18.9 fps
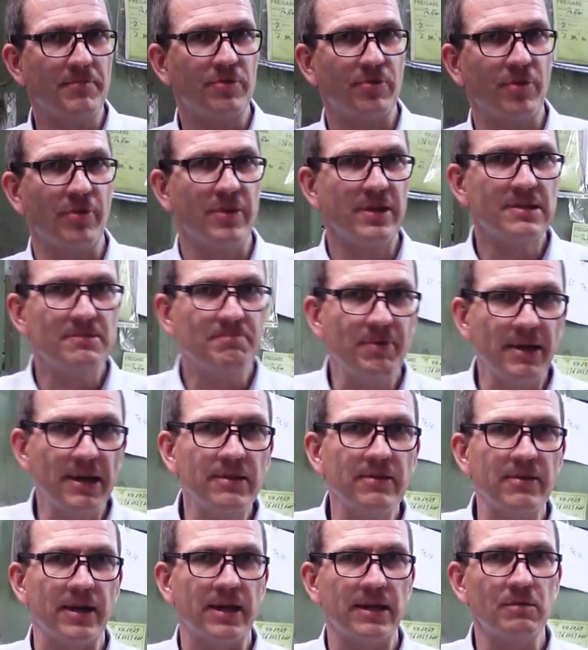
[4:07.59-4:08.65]
So this
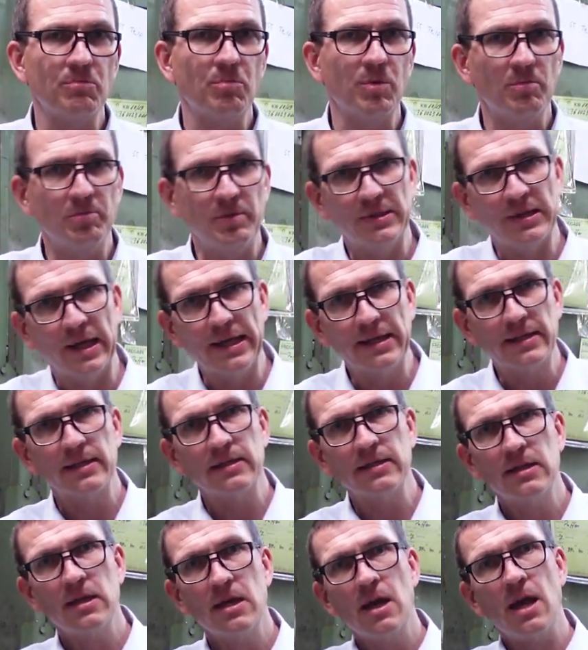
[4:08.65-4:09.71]
pin then will be
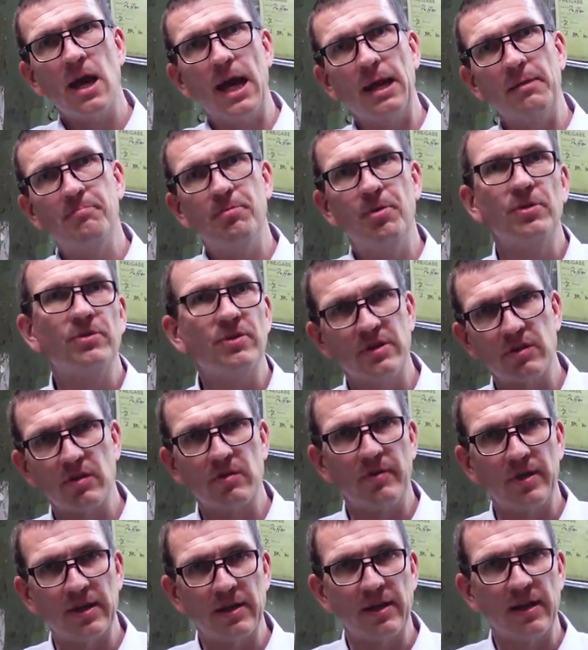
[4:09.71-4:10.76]
taken and put into the
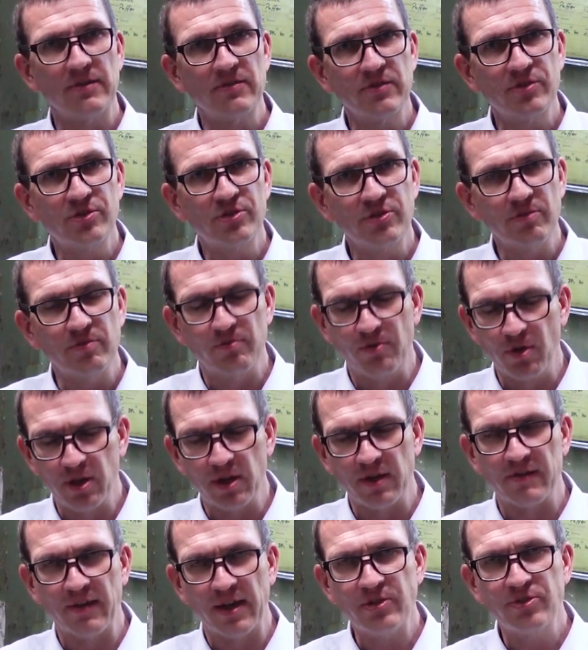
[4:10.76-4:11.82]

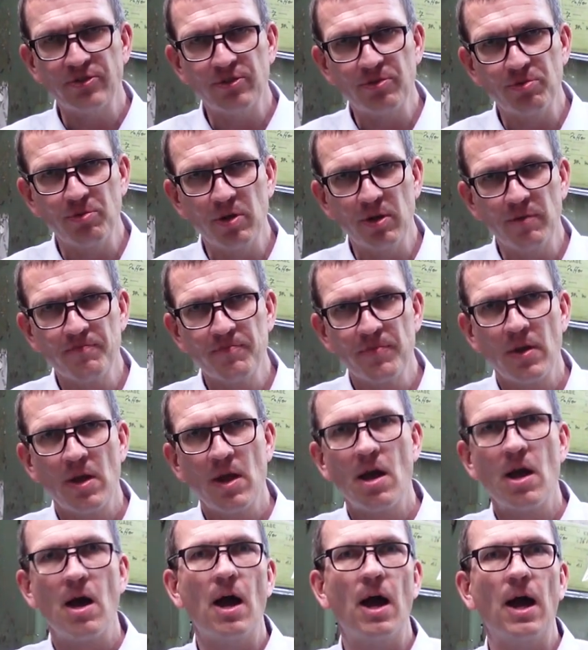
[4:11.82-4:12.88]
vulcanization tool,
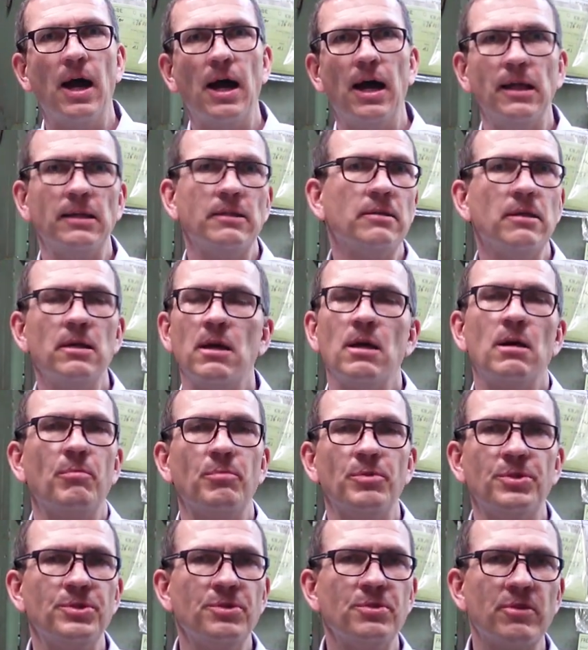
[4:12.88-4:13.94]
and
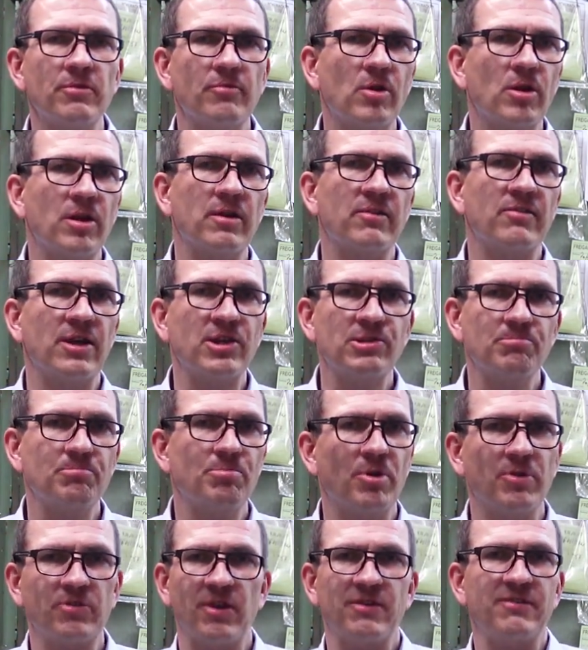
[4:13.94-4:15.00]
we do the vulcanization
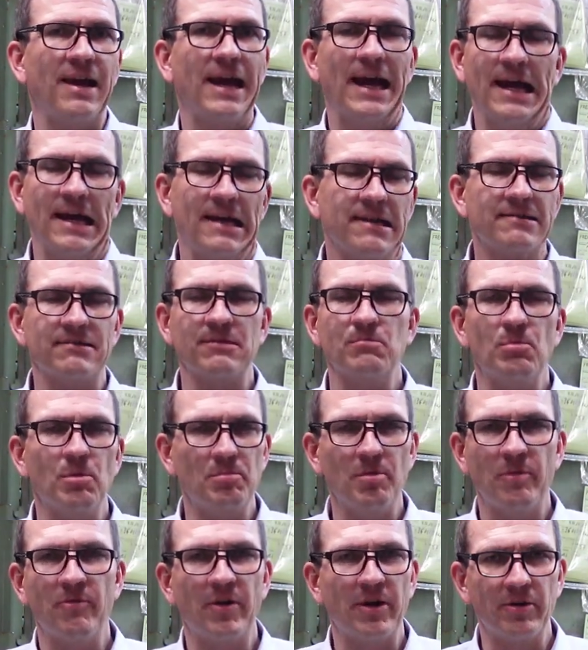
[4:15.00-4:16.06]
process as it would
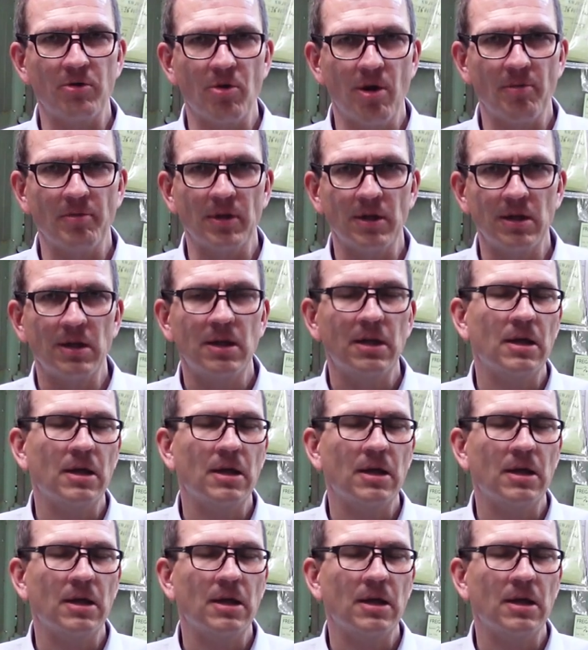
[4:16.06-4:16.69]
be very normal